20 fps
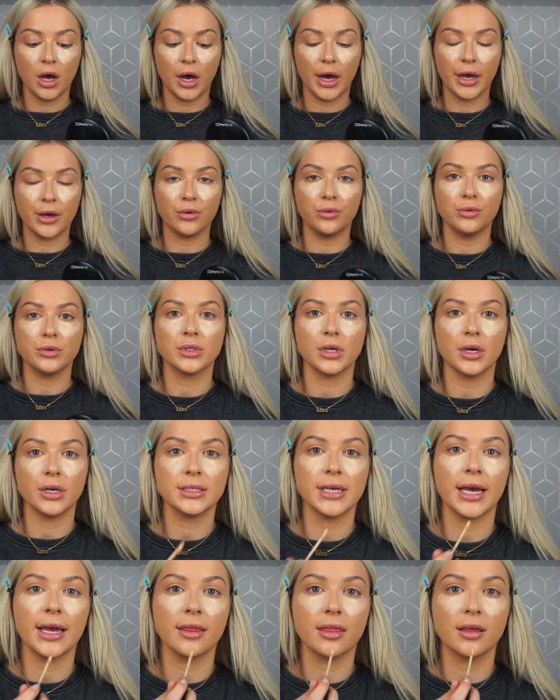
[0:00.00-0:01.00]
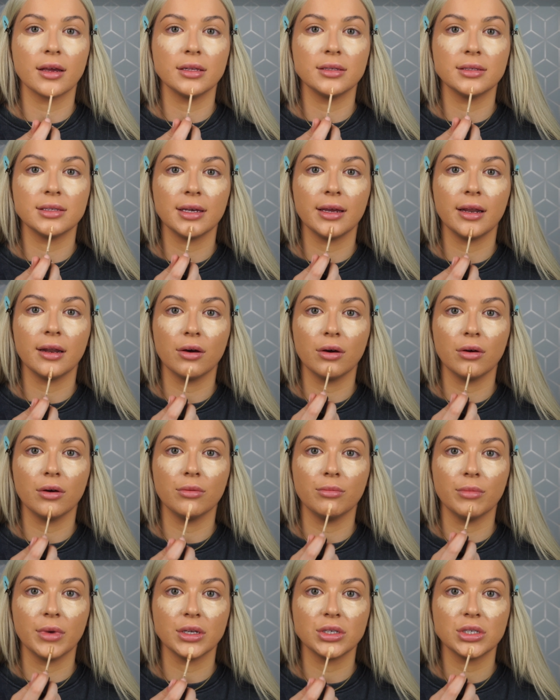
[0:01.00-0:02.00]
I also take the concealer
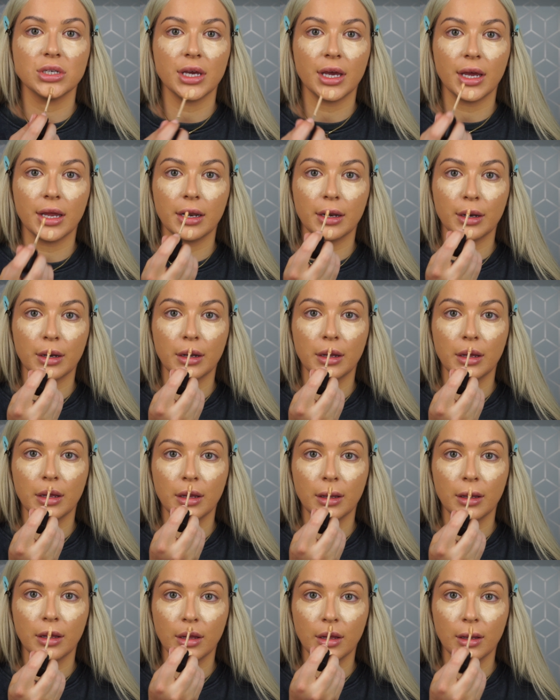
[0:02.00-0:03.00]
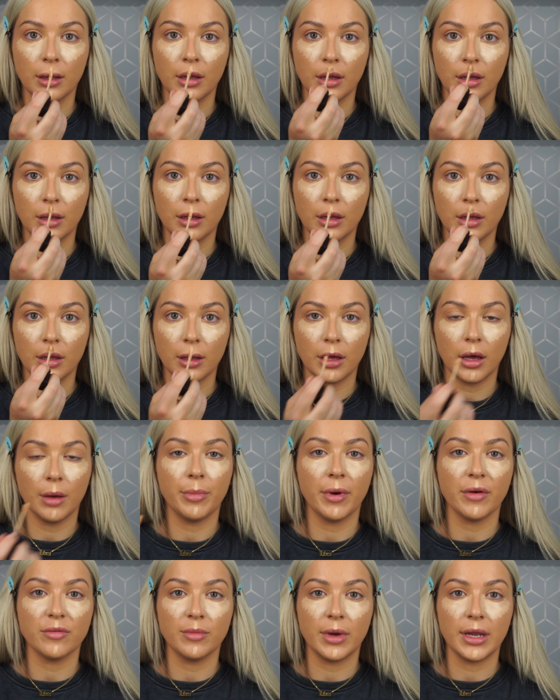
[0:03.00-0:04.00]
on my chin,
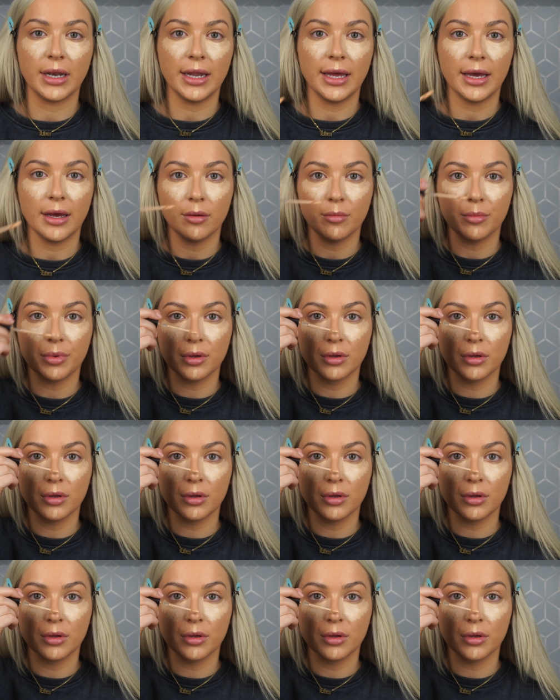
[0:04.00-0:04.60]
above my lip,